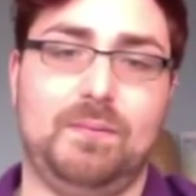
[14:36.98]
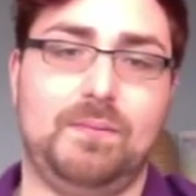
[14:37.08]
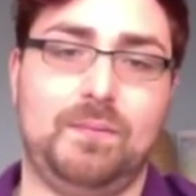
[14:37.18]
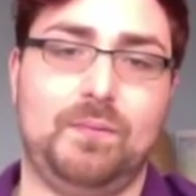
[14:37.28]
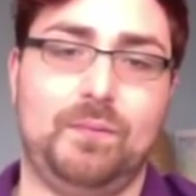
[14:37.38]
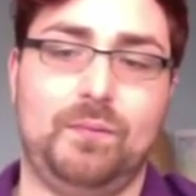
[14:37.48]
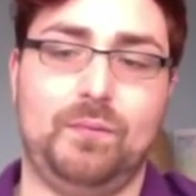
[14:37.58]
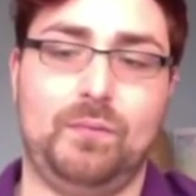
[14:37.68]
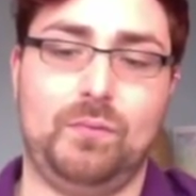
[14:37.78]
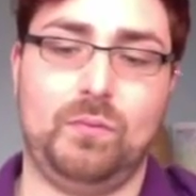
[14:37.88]

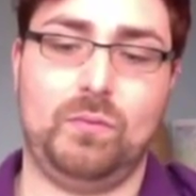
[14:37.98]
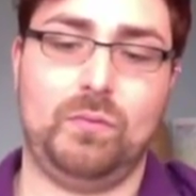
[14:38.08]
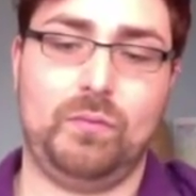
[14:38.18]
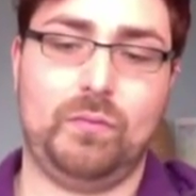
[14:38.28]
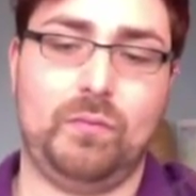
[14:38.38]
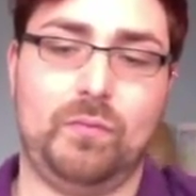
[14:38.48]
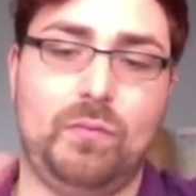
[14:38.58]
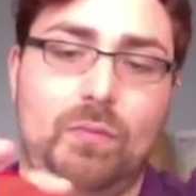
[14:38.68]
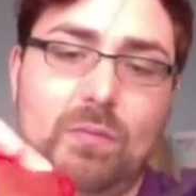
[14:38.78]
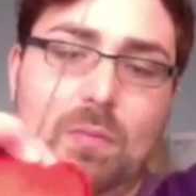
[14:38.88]

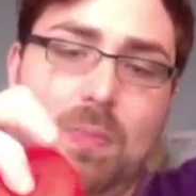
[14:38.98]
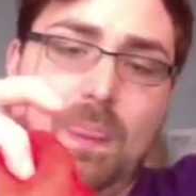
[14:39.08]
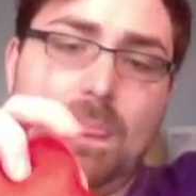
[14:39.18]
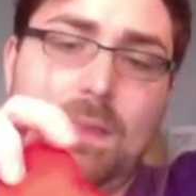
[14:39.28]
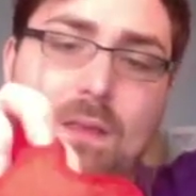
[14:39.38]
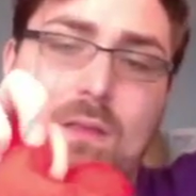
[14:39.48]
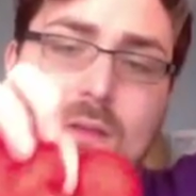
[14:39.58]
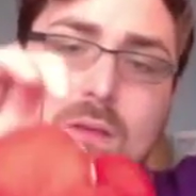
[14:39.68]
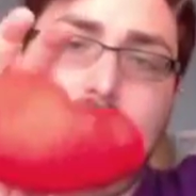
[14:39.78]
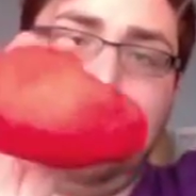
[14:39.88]

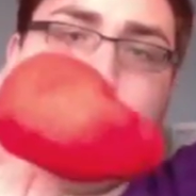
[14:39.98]
Nothing is said.